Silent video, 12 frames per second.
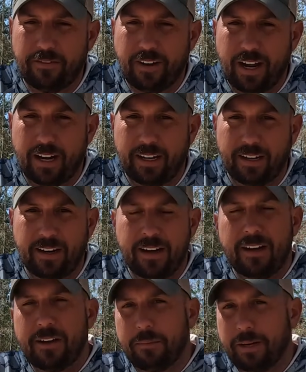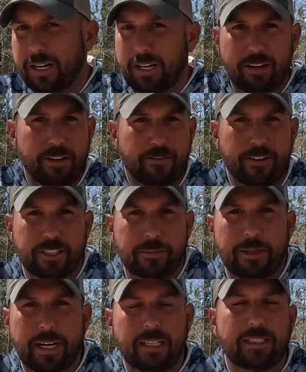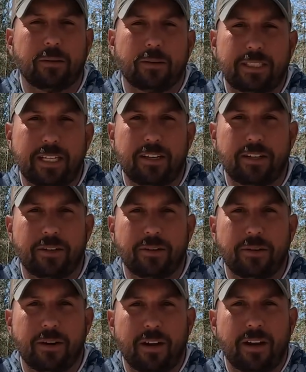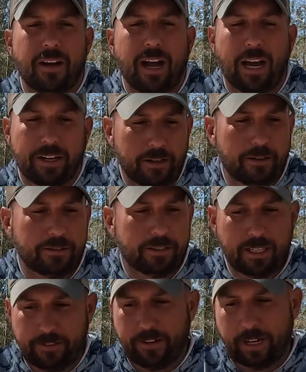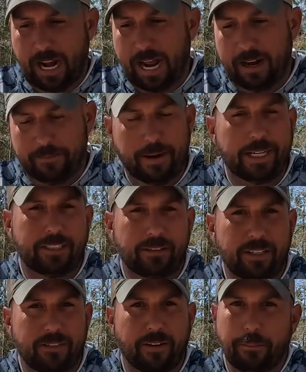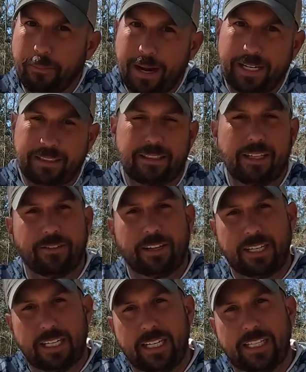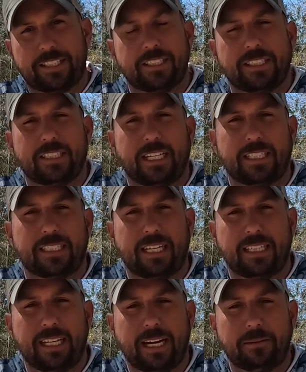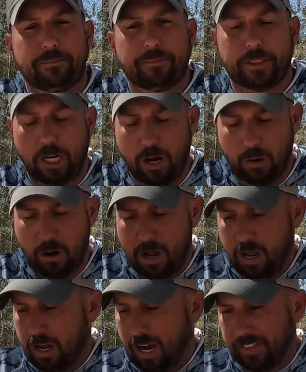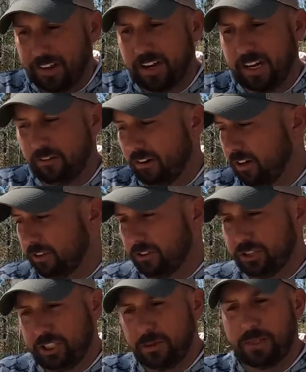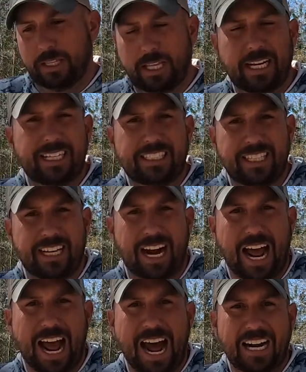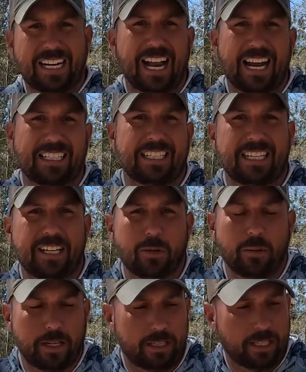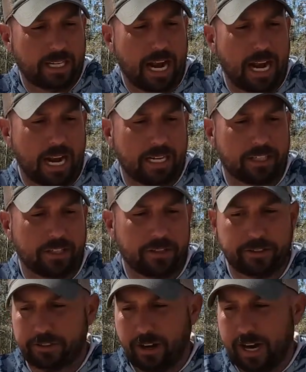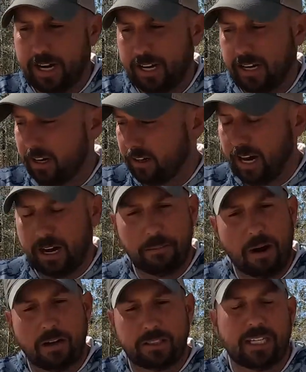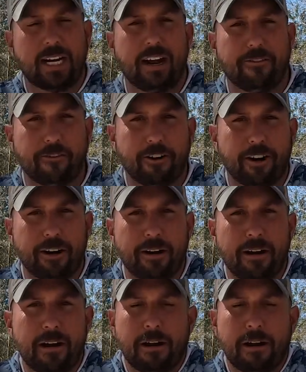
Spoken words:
vague, but any good fisherman out there will tell you I use different line based on different baits, different conditions, things like that. So I thought I'd run through some of the things that I'd like to deal with and that I like to use right here. Got them all set out front.